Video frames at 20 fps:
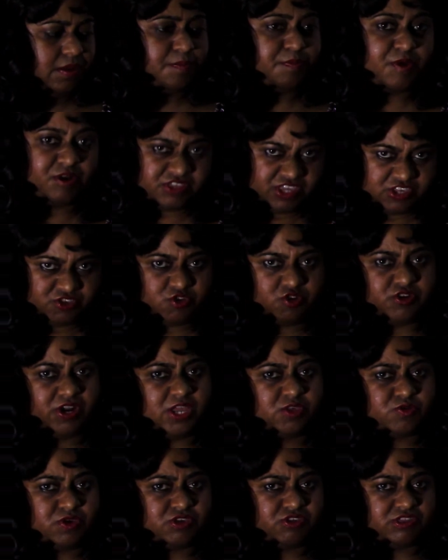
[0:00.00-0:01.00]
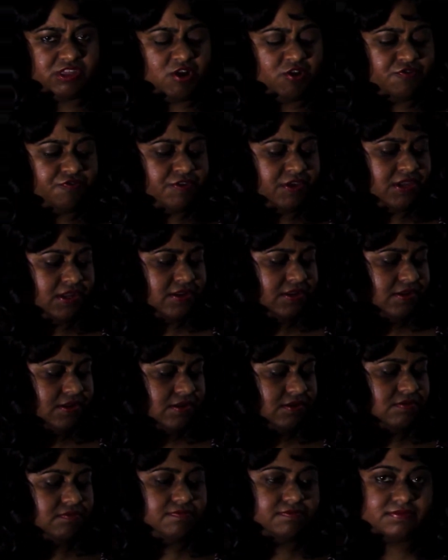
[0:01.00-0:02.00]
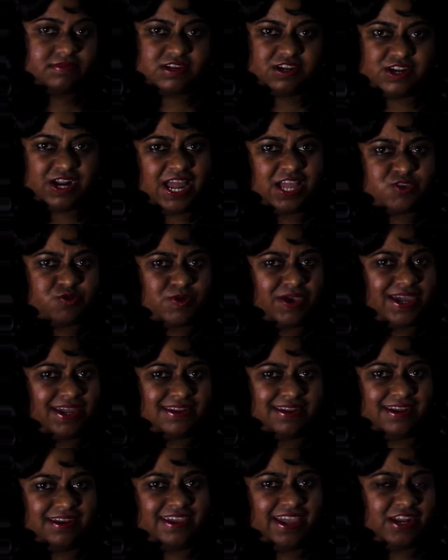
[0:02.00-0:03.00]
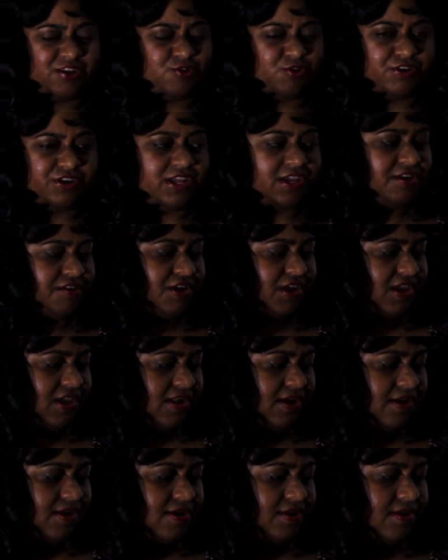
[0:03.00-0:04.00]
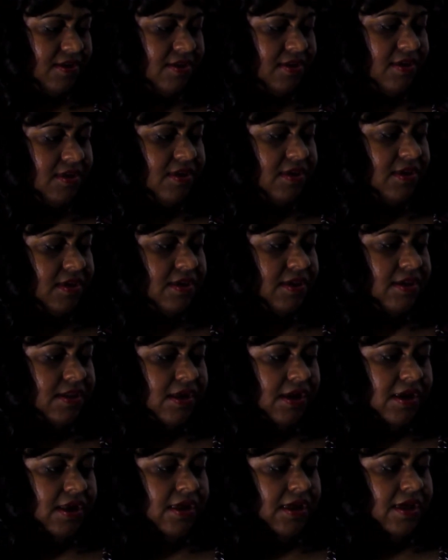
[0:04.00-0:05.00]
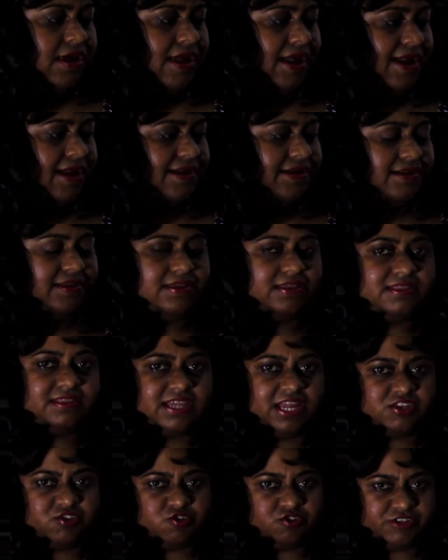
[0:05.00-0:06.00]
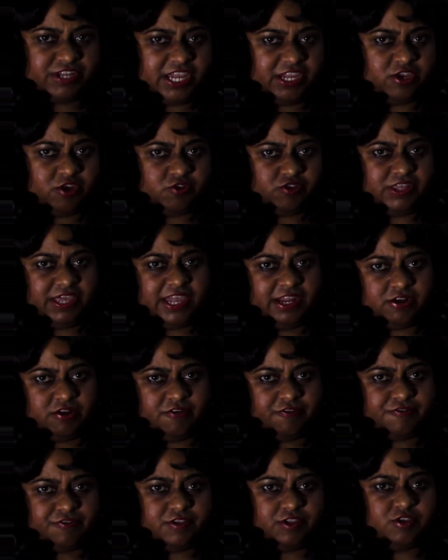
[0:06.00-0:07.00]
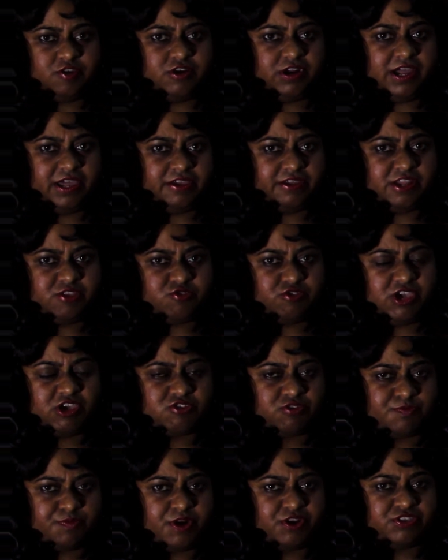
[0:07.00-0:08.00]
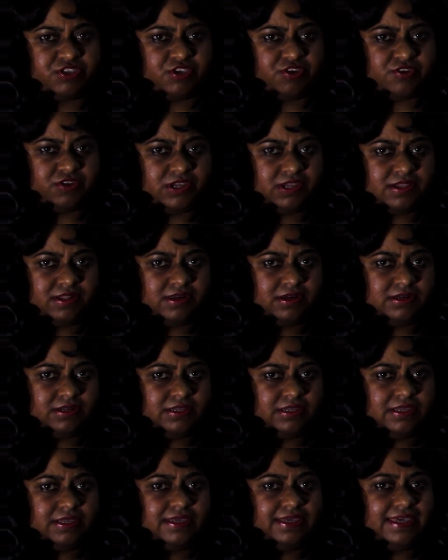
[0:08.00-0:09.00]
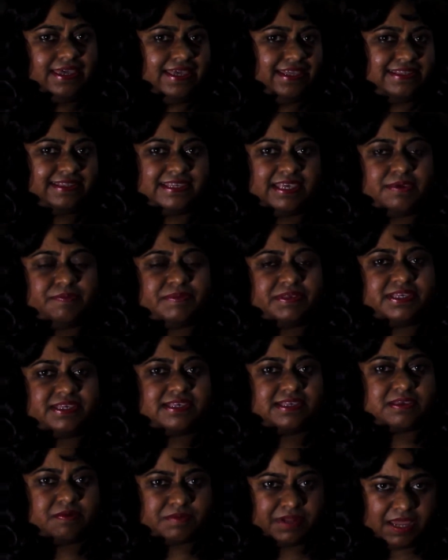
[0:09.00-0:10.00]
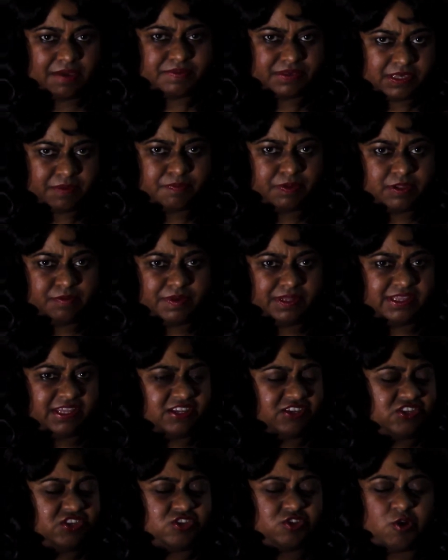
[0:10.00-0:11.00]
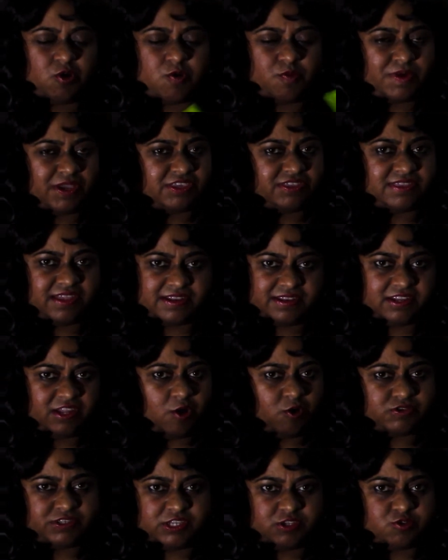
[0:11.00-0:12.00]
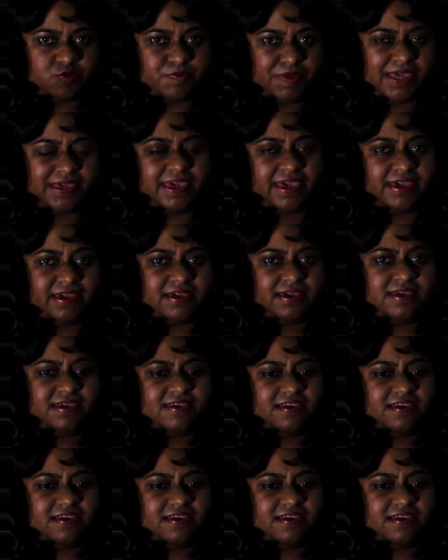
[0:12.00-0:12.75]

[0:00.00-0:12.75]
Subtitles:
Purchase your graduation outfit, graduate and get your degree, and that should take you to the end of your higher education pursuit. It seems sometimes simple, but there's so much that goes into making